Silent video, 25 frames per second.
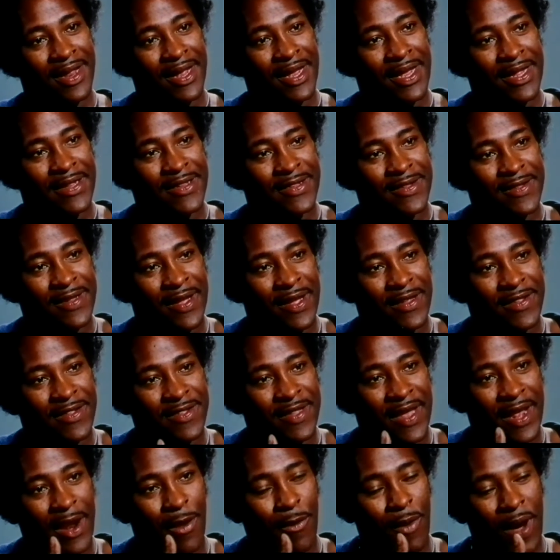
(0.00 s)
It's
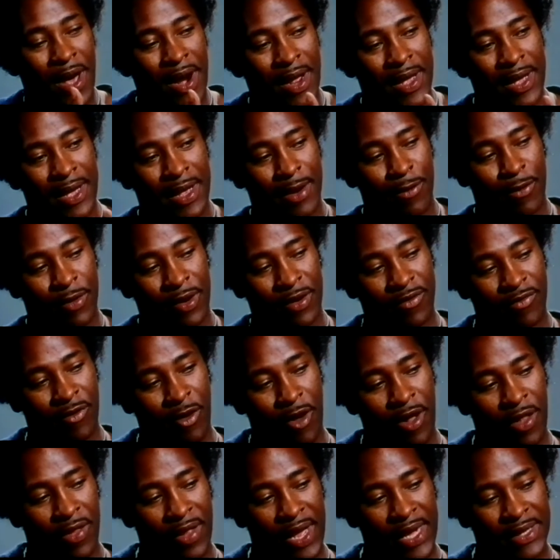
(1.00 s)
that I want to get rid of
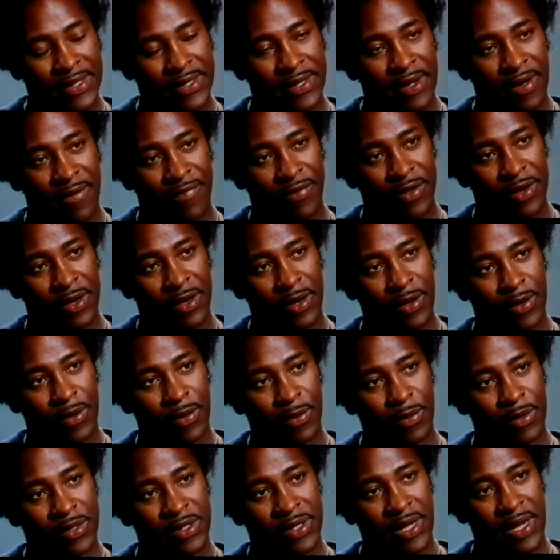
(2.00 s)
all that stuff that
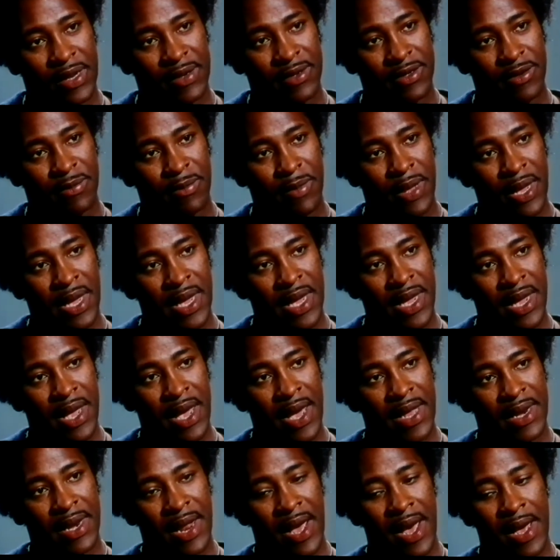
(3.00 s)
was done to me
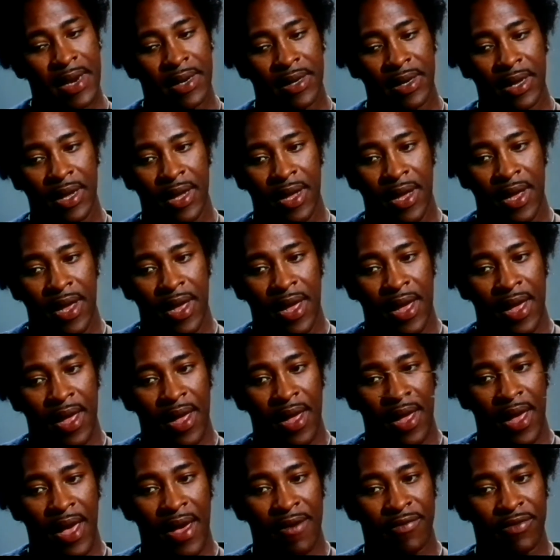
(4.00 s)
and not
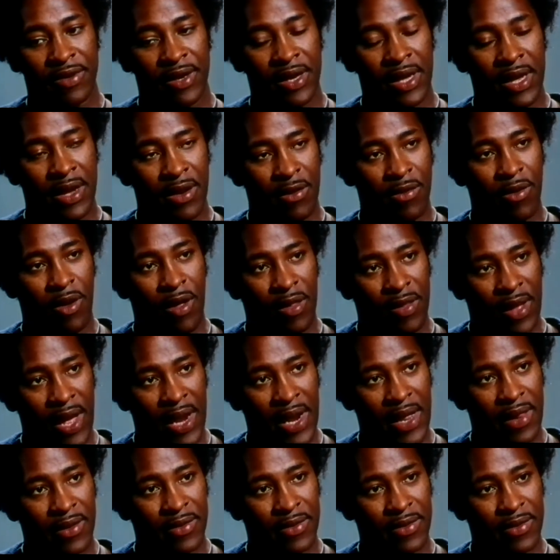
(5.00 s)
have to hear all that